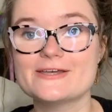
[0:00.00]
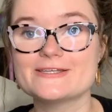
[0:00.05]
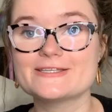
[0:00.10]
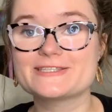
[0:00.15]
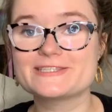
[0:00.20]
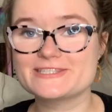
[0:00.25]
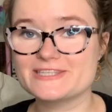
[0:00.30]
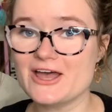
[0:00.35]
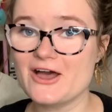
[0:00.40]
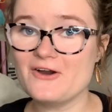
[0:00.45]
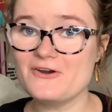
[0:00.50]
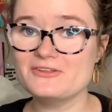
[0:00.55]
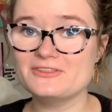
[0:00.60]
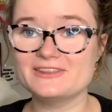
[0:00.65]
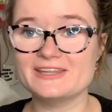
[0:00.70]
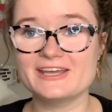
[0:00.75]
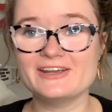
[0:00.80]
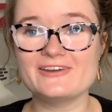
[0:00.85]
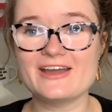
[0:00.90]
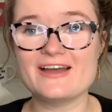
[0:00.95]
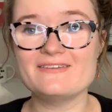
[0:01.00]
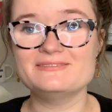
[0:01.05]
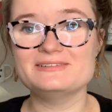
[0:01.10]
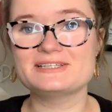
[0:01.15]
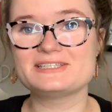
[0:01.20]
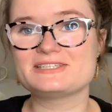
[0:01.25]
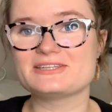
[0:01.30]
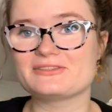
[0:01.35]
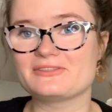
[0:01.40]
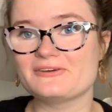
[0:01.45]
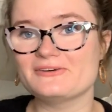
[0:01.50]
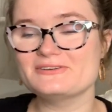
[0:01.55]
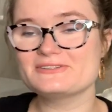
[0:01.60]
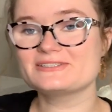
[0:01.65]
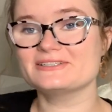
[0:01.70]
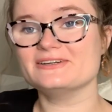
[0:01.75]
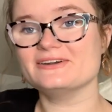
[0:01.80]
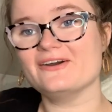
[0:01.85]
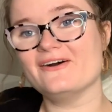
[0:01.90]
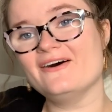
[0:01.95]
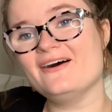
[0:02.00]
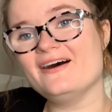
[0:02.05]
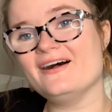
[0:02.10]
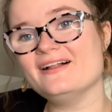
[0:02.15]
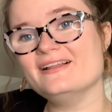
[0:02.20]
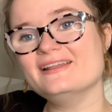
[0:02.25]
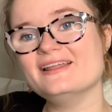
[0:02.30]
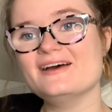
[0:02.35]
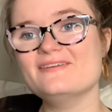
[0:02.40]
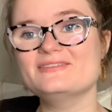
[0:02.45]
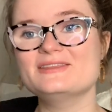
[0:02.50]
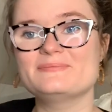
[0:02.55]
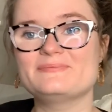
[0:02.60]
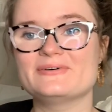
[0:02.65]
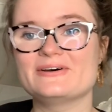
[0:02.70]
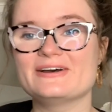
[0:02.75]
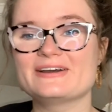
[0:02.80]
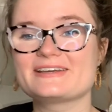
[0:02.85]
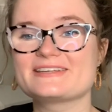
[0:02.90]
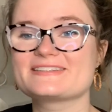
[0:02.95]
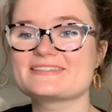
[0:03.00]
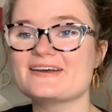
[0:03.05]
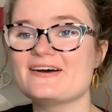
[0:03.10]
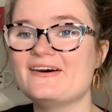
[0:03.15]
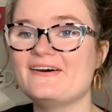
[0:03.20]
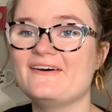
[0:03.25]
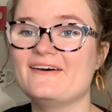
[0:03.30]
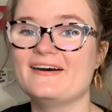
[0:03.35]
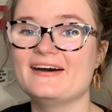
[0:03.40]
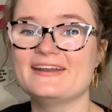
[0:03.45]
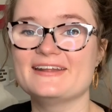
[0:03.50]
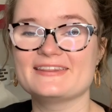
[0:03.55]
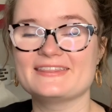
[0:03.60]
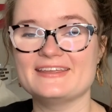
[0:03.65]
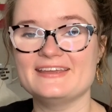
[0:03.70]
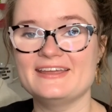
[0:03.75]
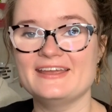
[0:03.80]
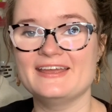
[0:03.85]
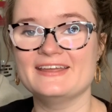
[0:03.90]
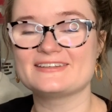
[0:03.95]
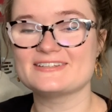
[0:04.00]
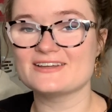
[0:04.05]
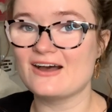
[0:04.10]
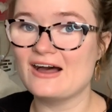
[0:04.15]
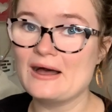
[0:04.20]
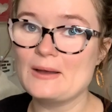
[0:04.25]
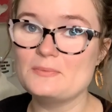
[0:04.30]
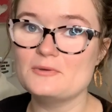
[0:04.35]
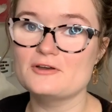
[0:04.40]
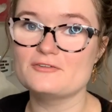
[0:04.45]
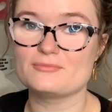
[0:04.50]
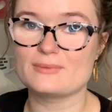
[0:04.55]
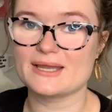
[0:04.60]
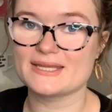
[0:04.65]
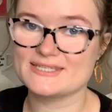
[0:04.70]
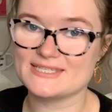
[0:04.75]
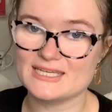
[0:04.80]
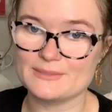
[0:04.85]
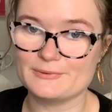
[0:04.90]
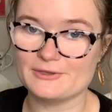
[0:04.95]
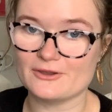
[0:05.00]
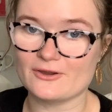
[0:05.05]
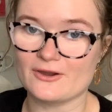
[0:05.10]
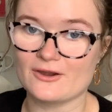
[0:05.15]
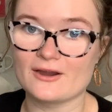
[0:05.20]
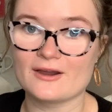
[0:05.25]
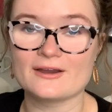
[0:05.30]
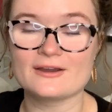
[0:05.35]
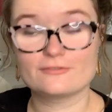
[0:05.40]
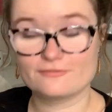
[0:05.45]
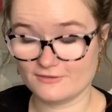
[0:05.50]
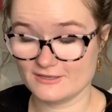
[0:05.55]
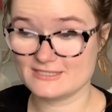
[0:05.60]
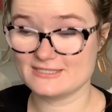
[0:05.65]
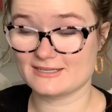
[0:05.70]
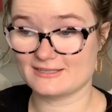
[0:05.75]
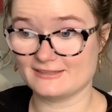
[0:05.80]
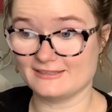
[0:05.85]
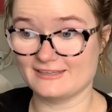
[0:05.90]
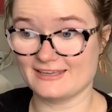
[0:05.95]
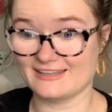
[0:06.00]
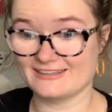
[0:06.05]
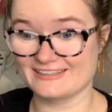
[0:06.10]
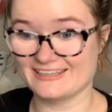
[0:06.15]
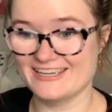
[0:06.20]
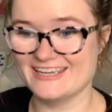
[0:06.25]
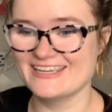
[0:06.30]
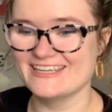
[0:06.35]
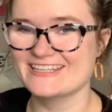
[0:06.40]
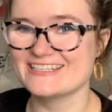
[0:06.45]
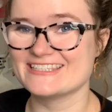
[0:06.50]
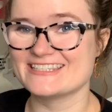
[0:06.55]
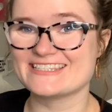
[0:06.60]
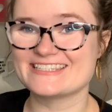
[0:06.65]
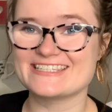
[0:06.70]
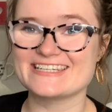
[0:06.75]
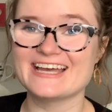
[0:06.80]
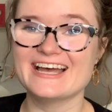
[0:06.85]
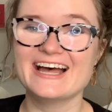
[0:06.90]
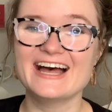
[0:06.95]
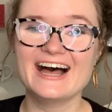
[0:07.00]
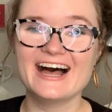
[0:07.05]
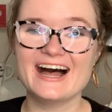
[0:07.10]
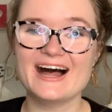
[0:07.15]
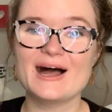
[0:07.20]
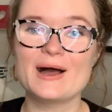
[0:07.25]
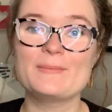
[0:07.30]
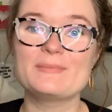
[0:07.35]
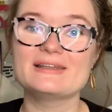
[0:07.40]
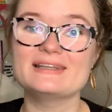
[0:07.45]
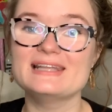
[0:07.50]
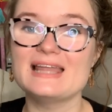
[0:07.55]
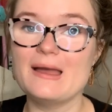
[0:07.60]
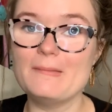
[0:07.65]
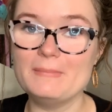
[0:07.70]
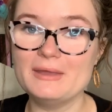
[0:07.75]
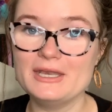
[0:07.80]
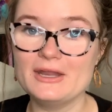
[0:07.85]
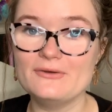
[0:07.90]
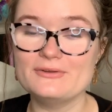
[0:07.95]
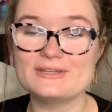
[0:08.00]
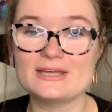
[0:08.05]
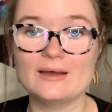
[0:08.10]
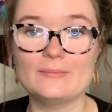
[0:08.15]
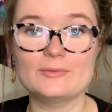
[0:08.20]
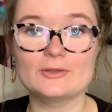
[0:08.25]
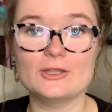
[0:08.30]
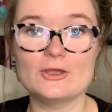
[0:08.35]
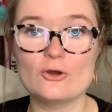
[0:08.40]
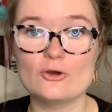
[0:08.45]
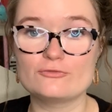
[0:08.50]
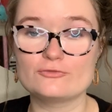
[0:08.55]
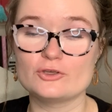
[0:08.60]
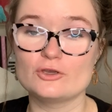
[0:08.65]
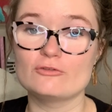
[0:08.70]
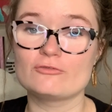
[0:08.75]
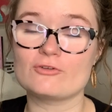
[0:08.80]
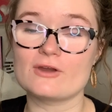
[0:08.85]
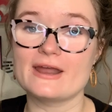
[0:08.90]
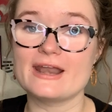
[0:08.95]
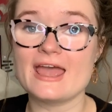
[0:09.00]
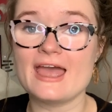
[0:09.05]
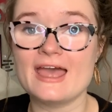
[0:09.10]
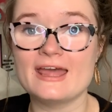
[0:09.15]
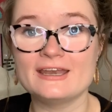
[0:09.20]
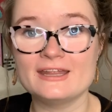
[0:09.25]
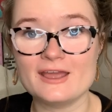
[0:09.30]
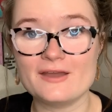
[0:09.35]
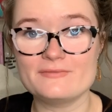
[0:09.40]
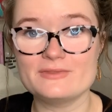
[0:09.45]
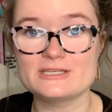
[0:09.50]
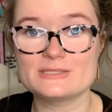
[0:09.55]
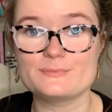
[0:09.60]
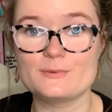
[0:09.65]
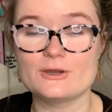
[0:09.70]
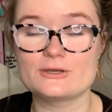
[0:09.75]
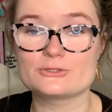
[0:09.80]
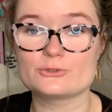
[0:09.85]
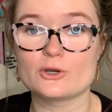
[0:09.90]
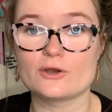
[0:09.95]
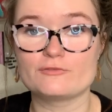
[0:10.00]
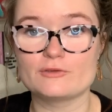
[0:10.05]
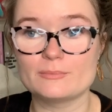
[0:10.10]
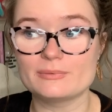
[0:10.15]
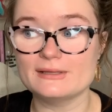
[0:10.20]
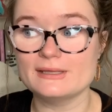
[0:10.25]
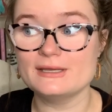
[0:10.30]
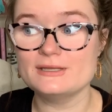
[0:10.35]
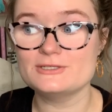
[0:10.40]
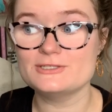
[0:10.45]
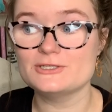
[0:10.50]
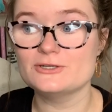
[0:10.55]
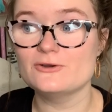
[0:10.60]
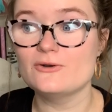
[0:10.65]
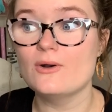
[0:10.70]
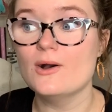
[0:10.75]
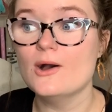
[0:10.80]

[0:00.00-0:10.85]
So there you have it. Those are all of the books on the top of my T B R, physically at least. Um, let me know down below if you've read any of these books, or if you plan to,